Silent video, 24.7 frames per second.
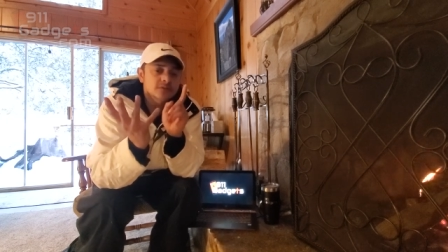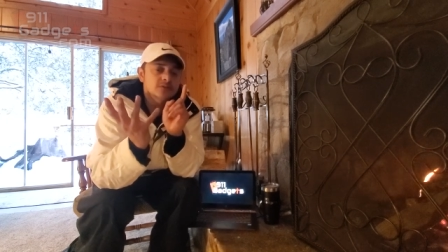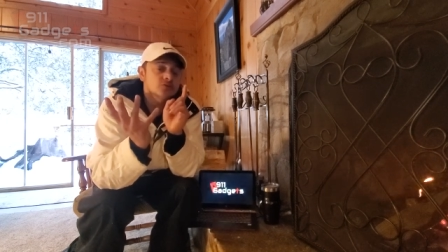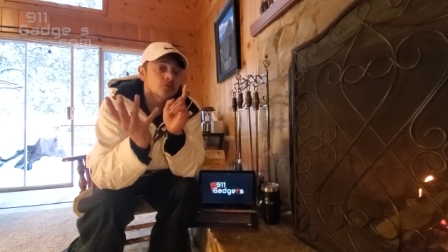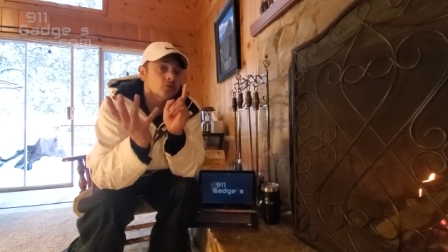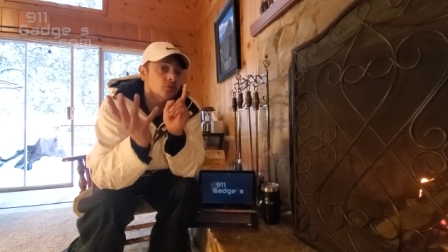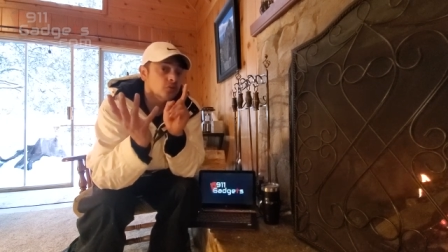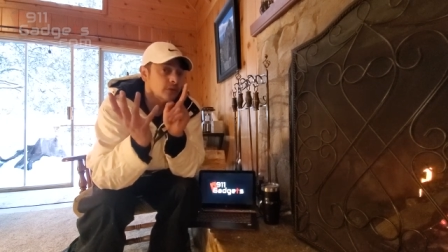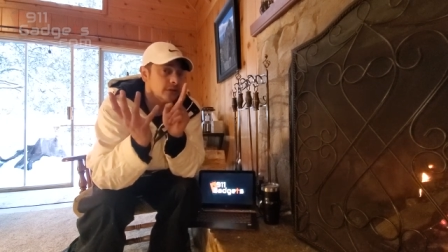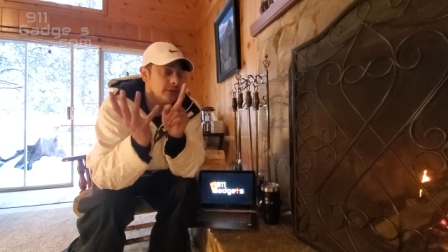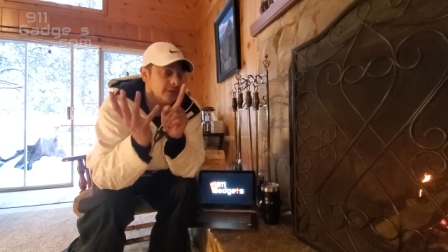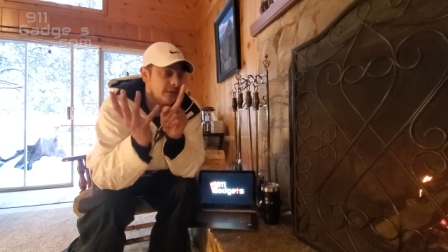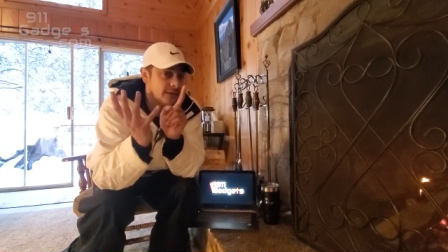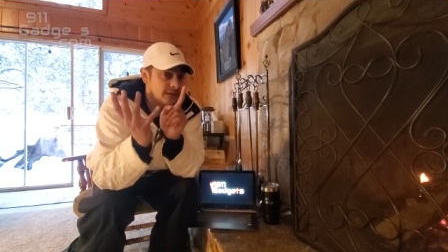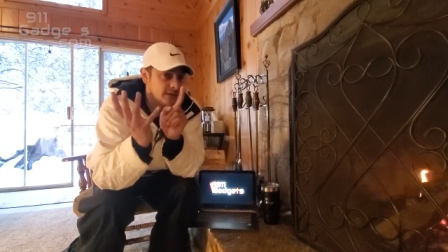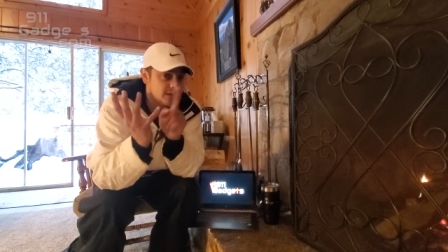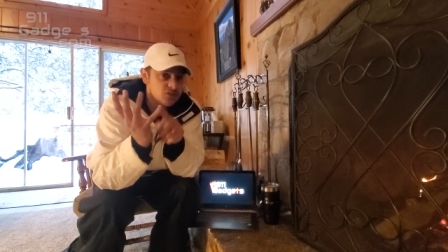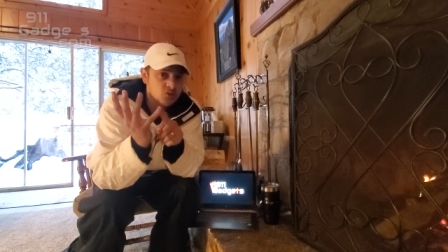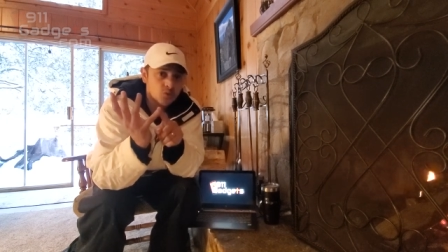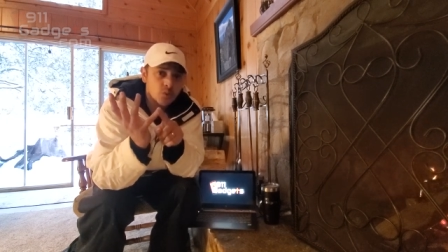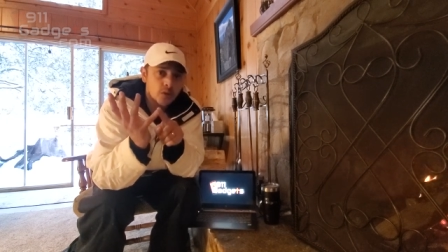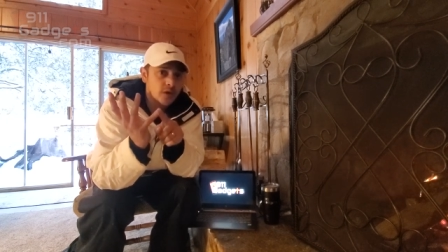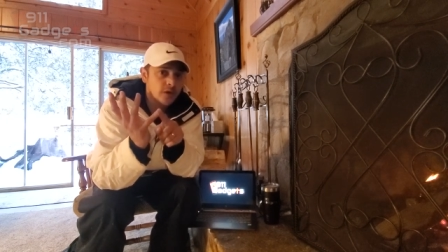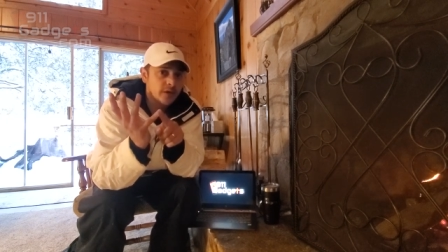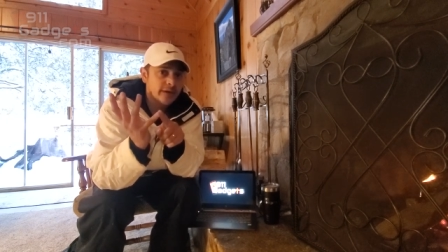So get a
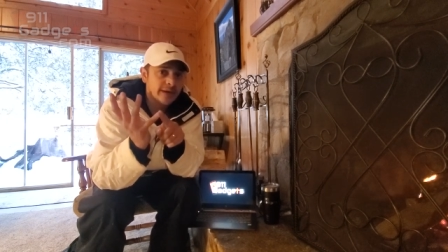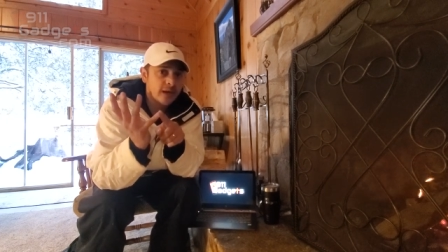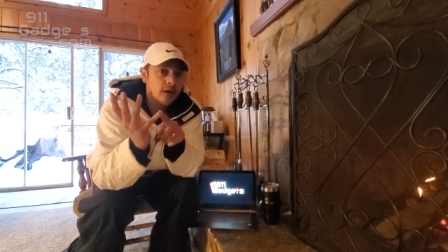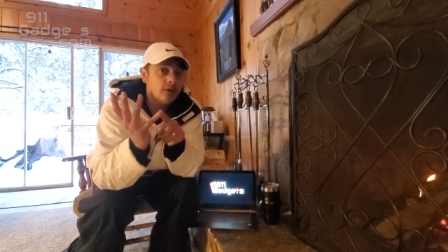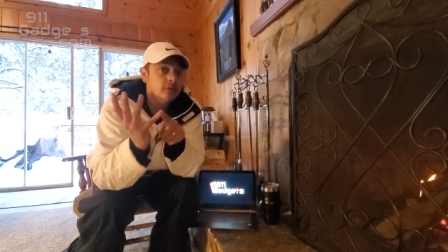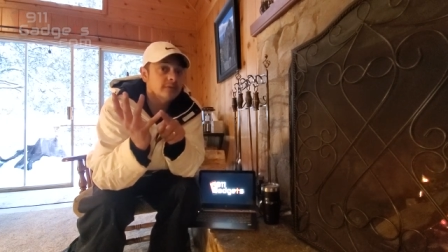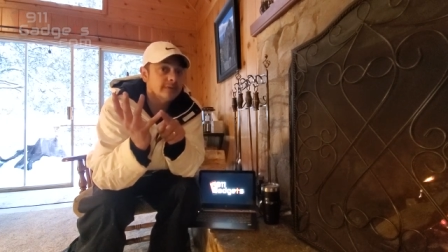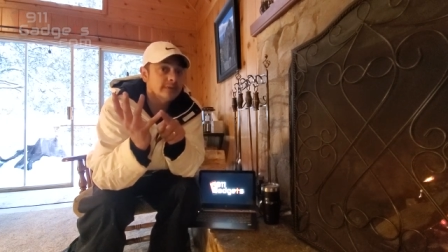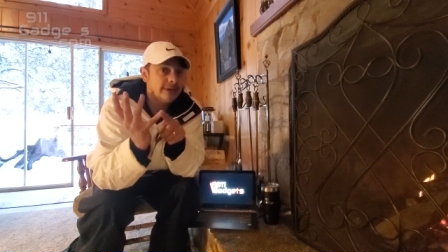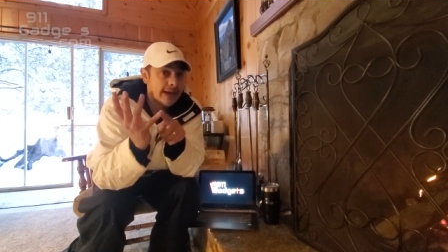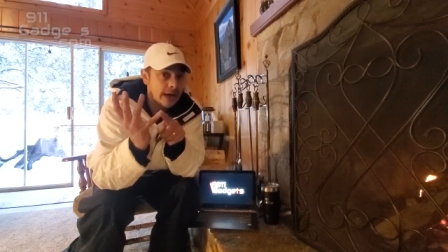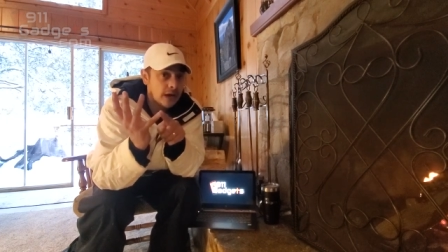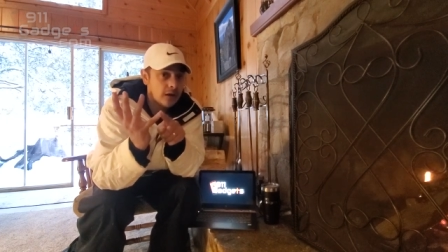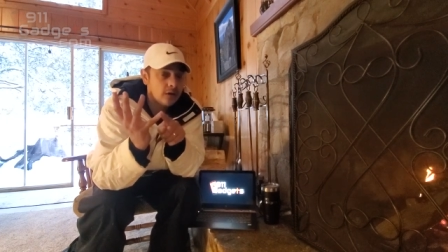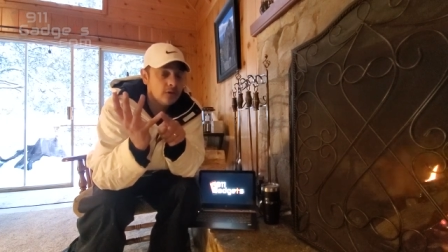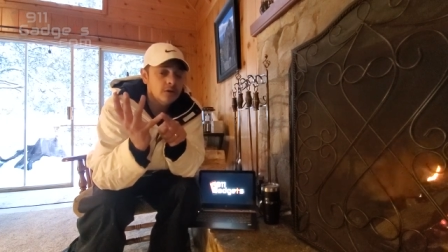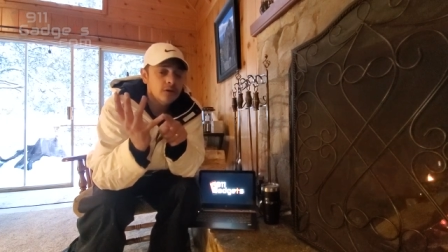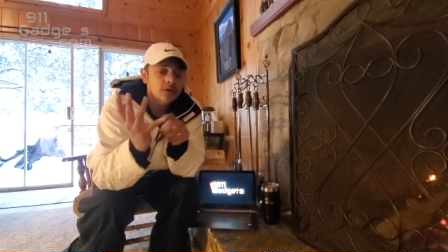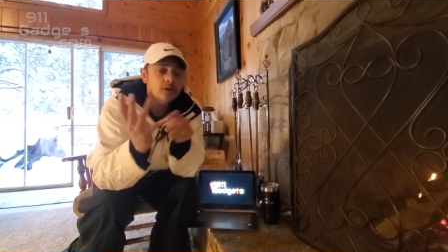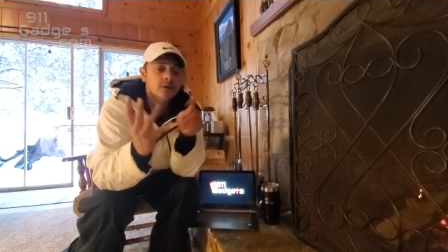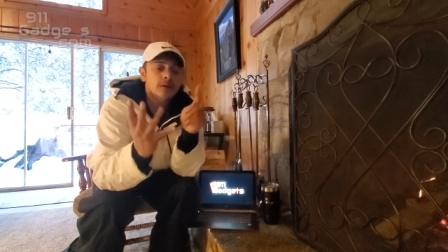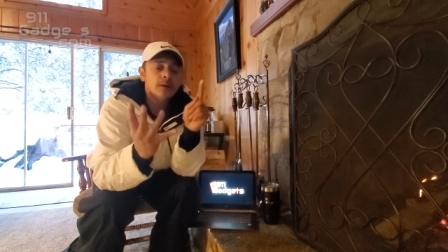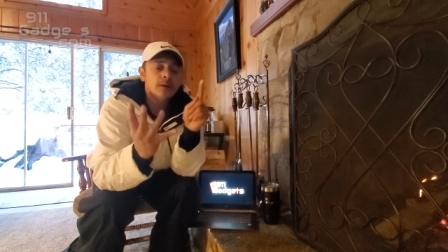Square account now.